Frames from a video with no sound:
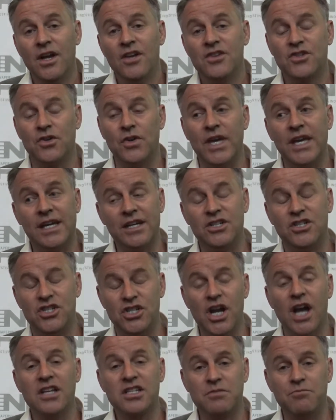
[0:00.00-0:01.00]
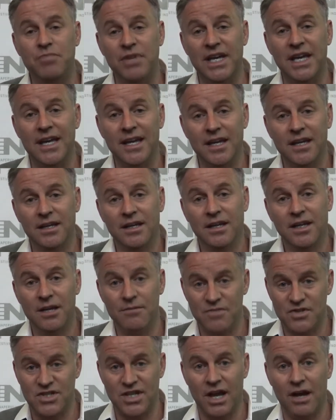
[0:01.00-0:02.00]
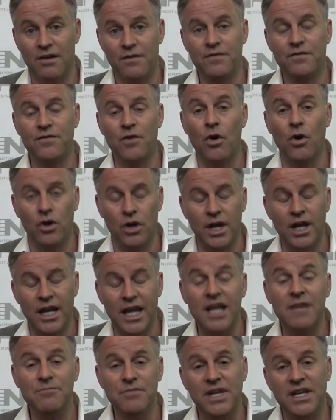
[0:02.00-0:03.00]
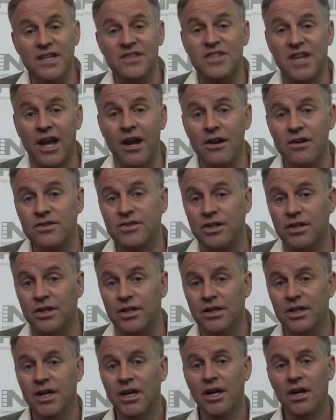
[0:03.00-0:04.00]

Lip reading: so he could just be himself or his character